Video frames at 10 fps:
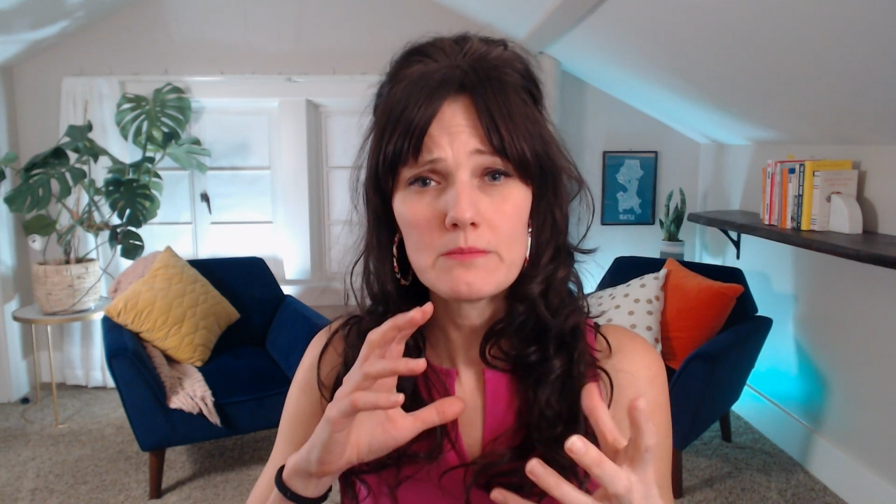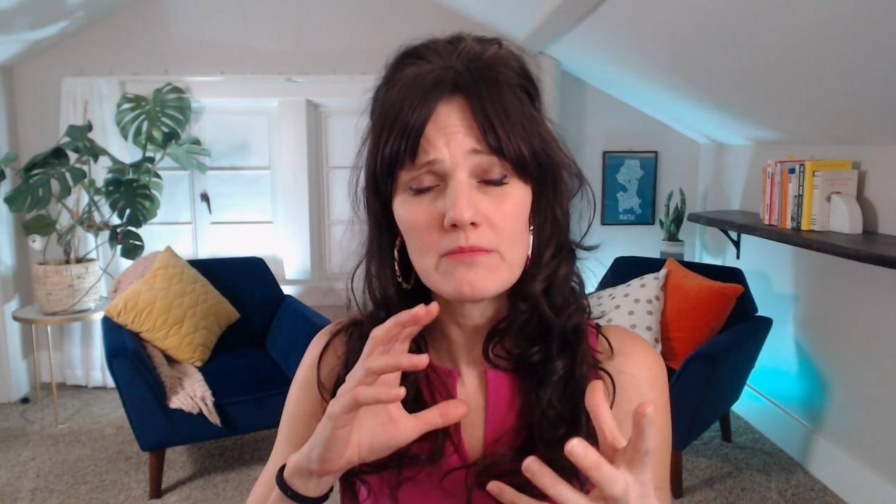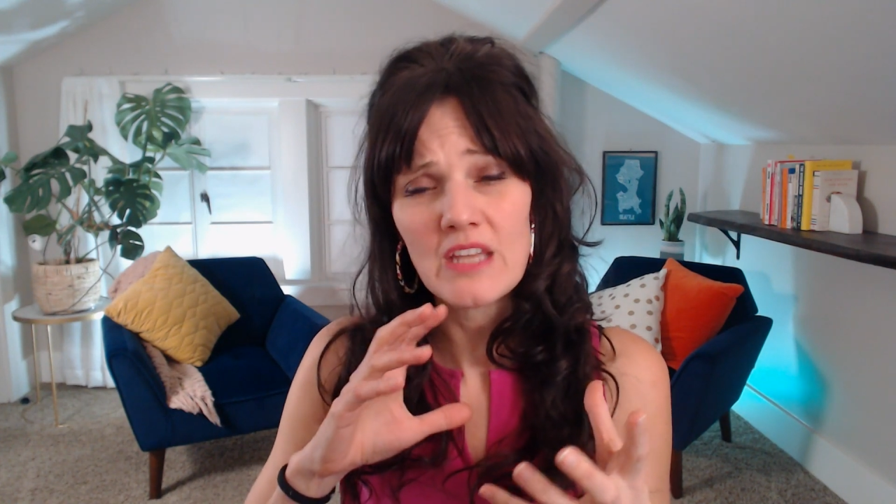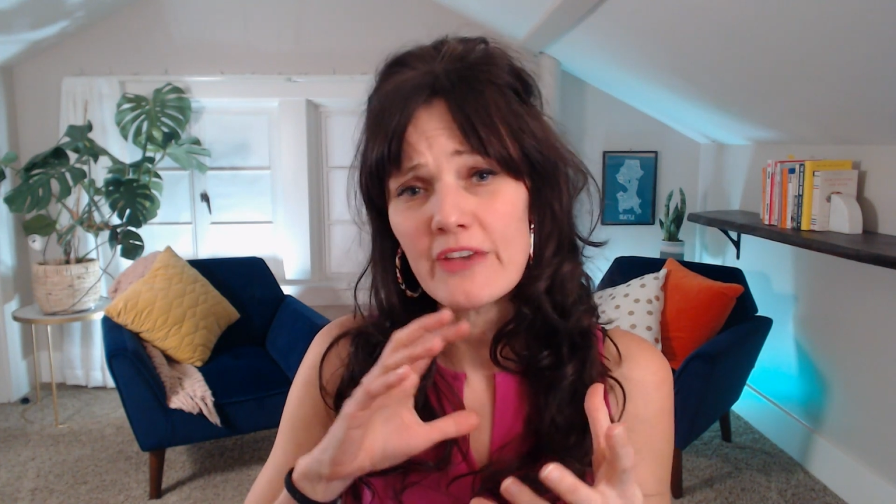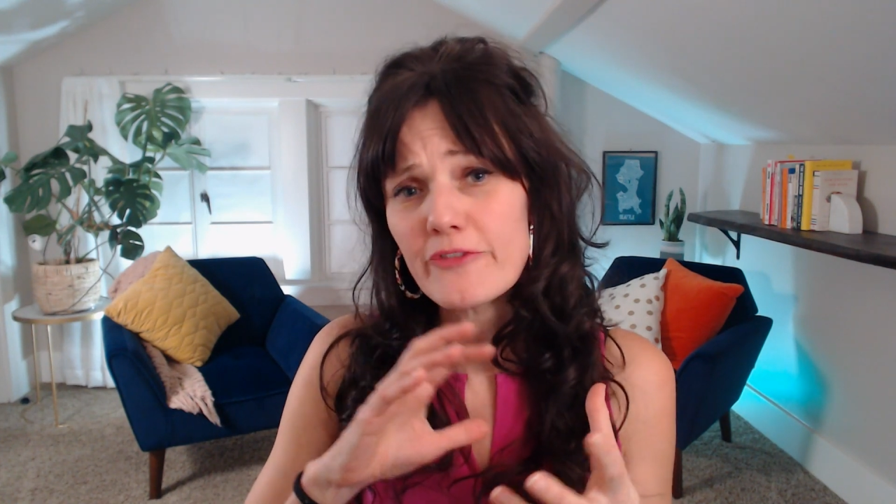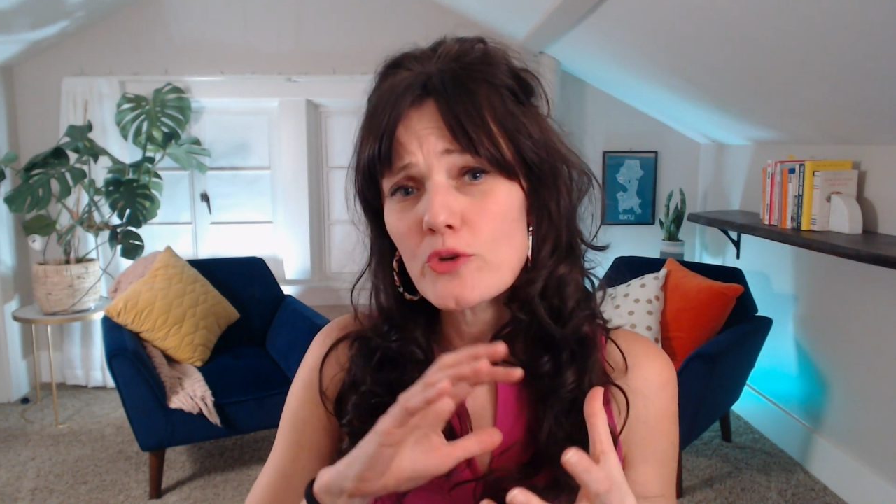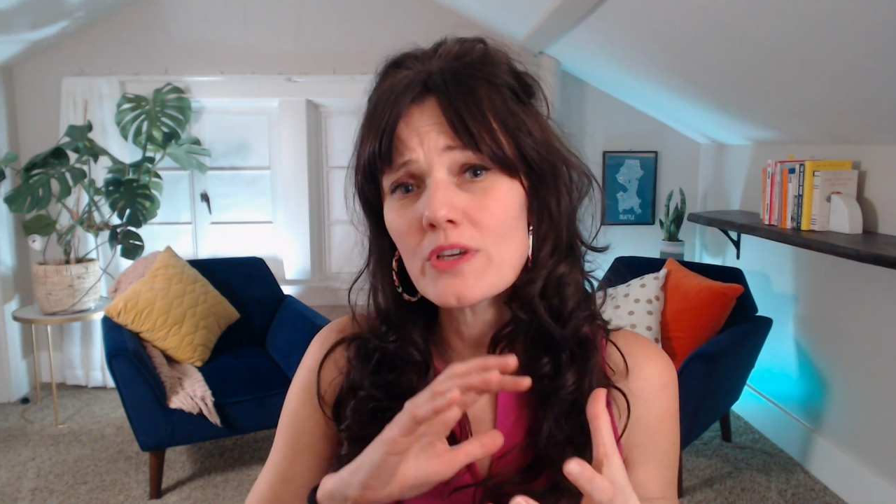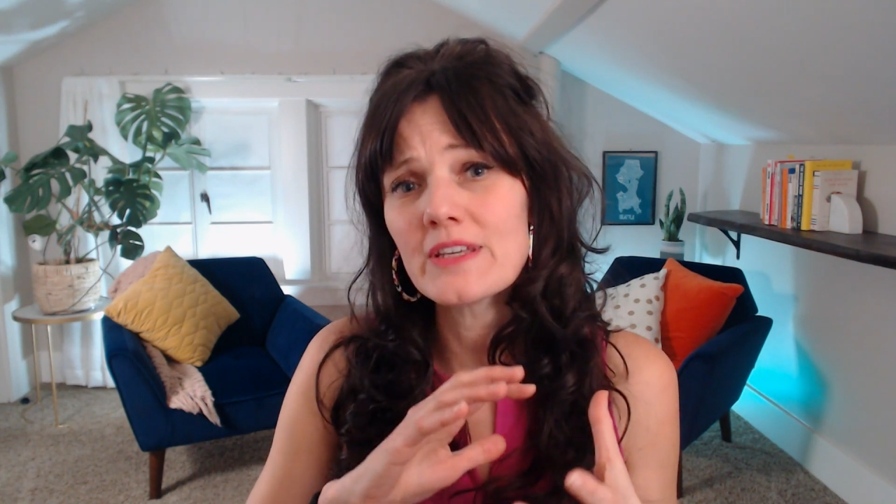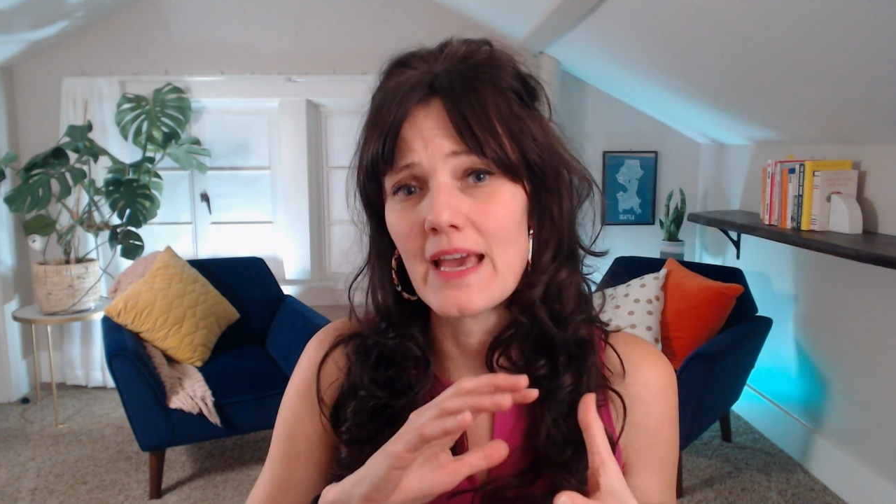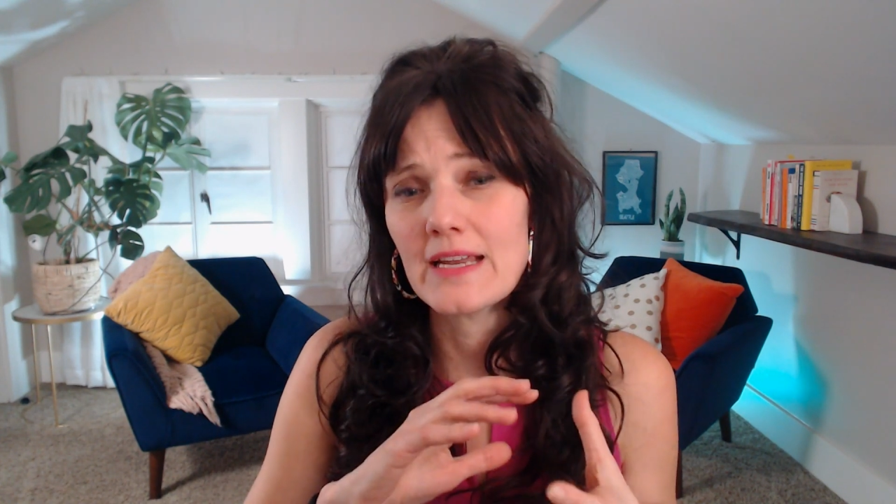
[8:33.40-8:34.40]

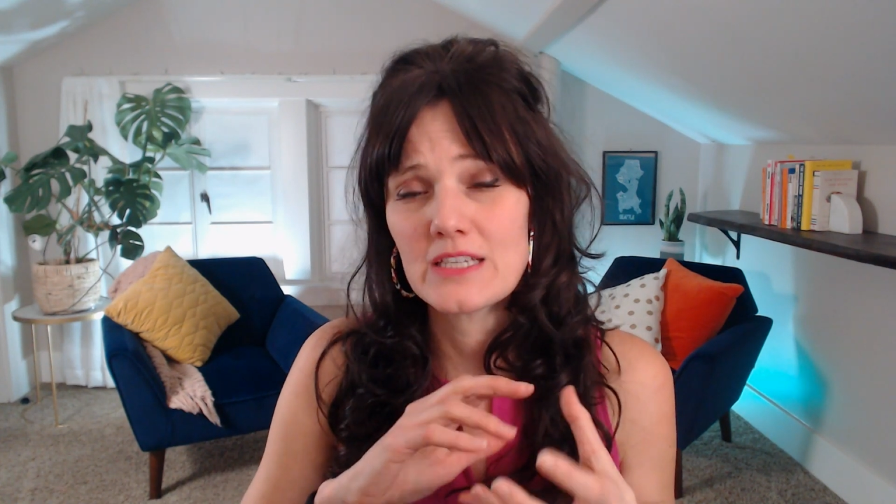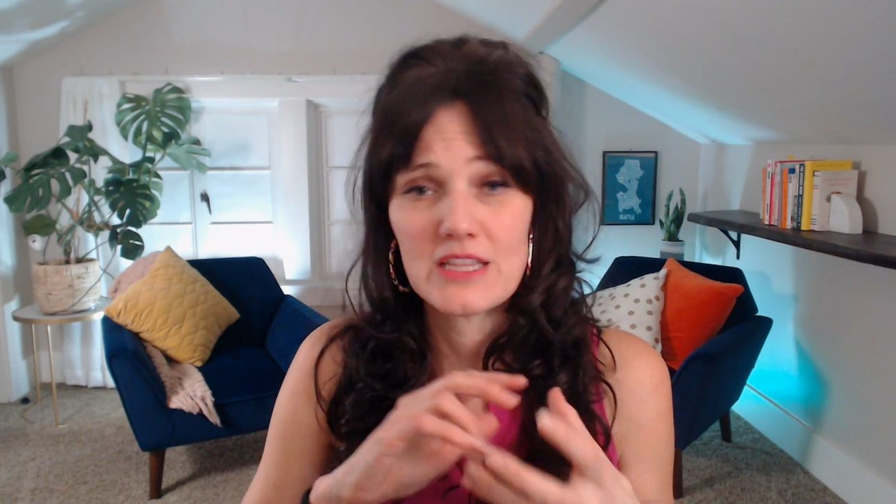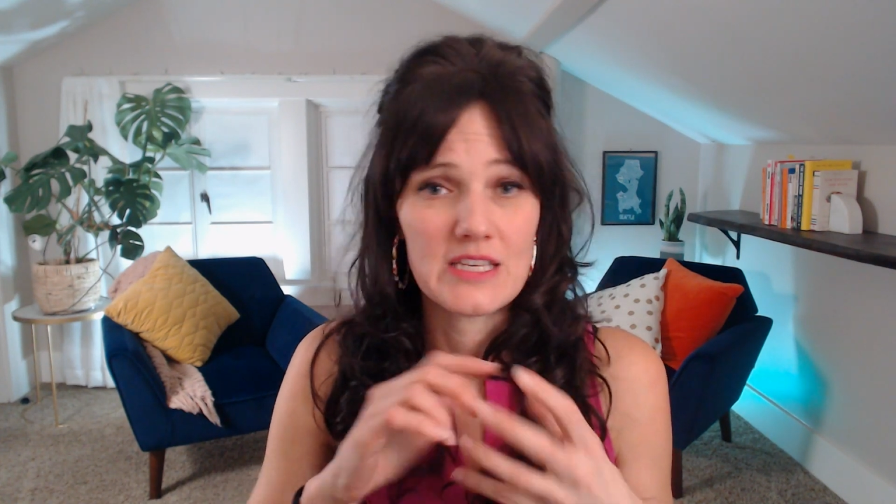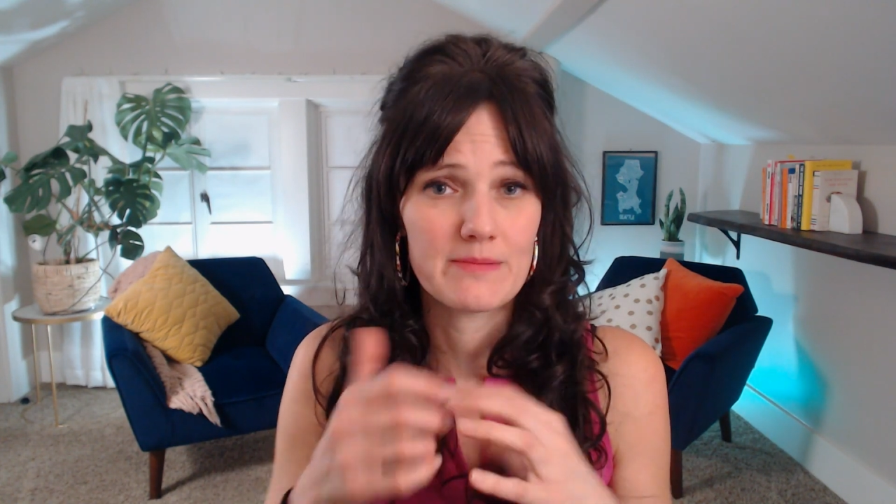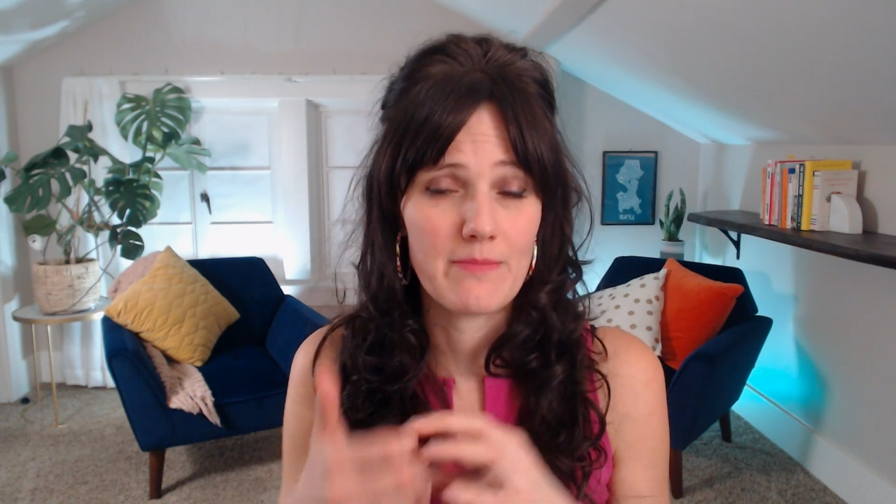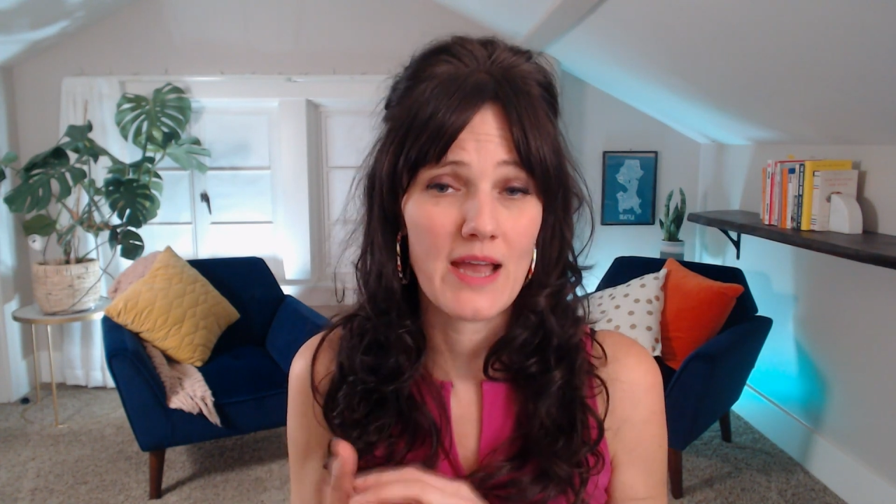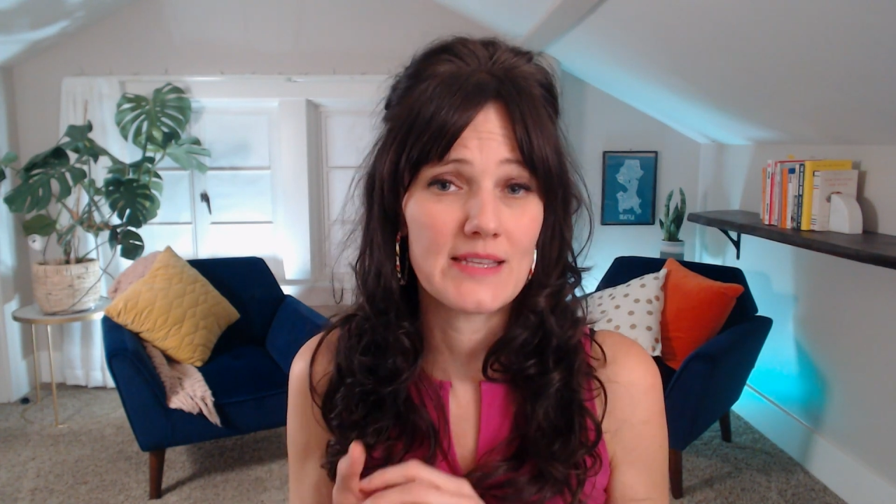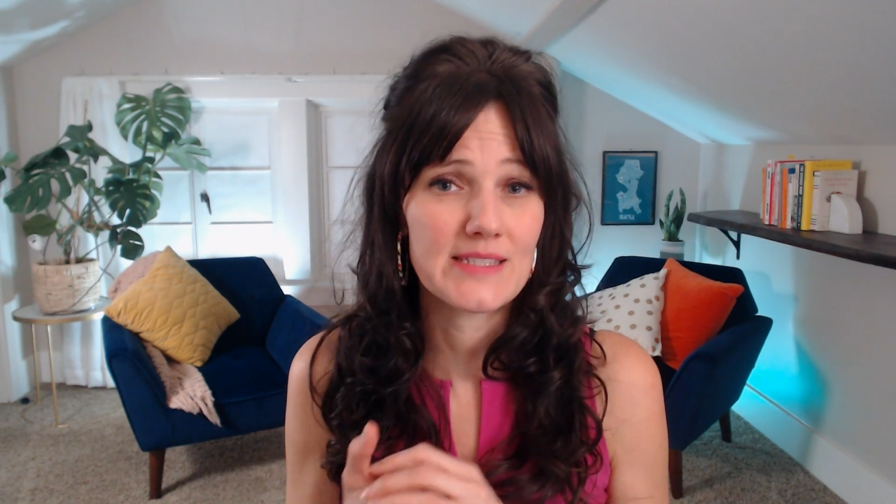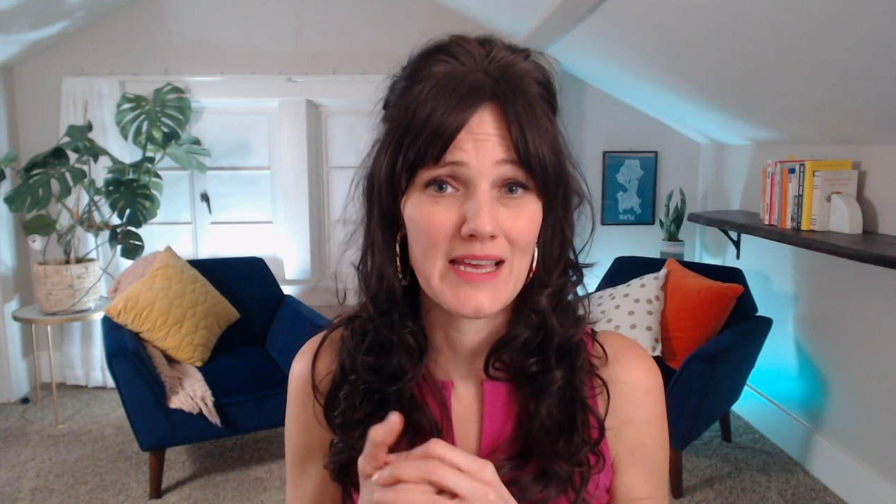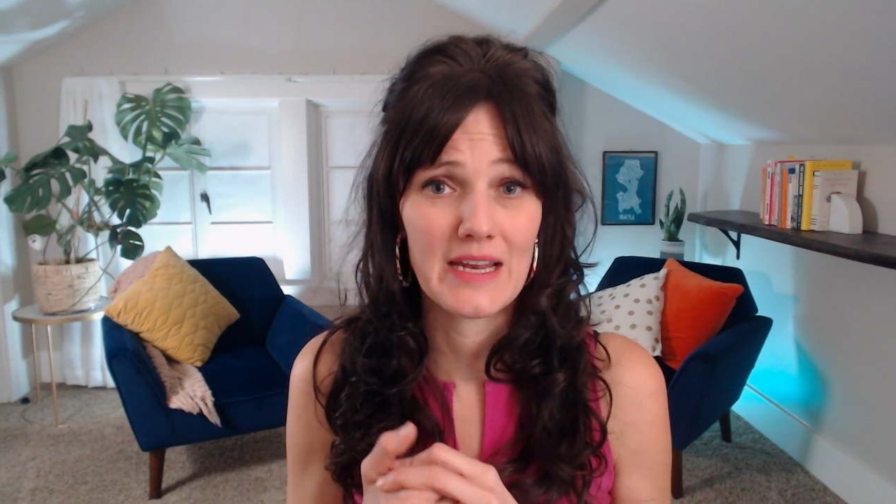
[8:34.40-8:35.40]
get into this
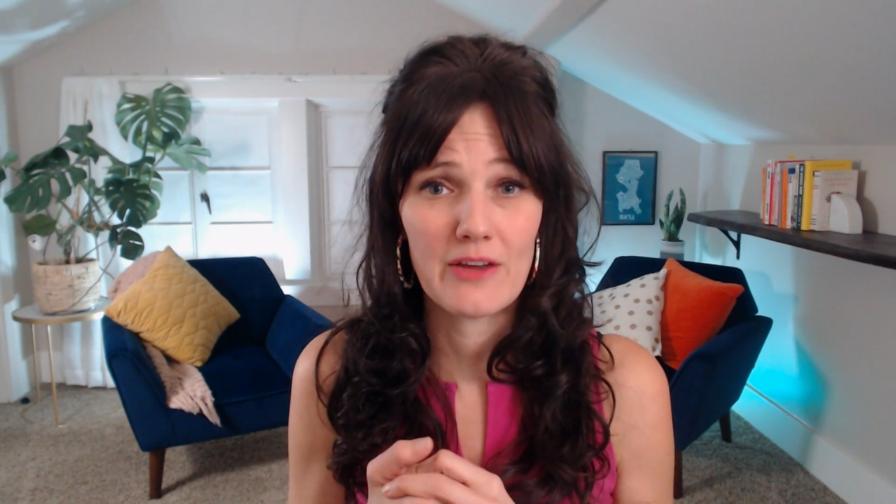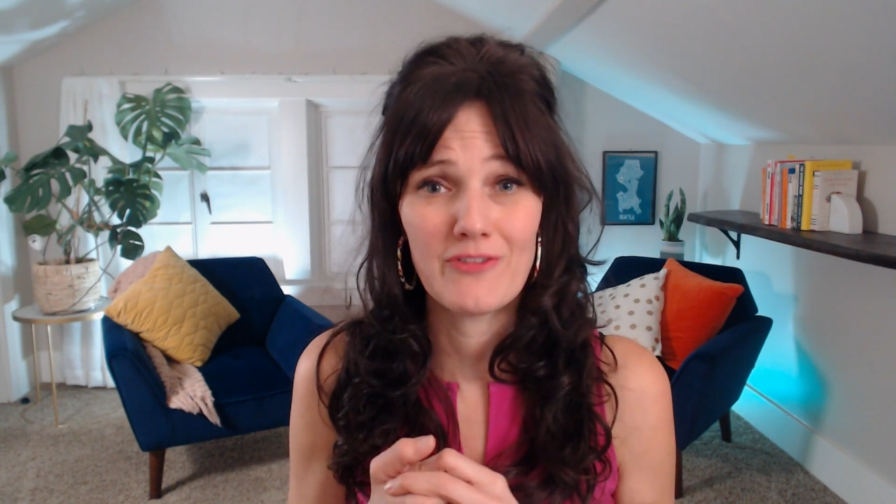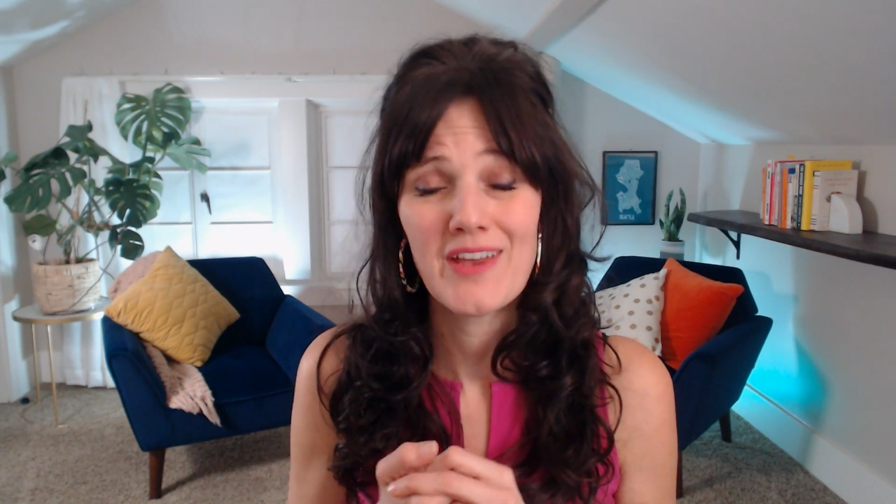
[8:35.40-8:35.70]
mindset of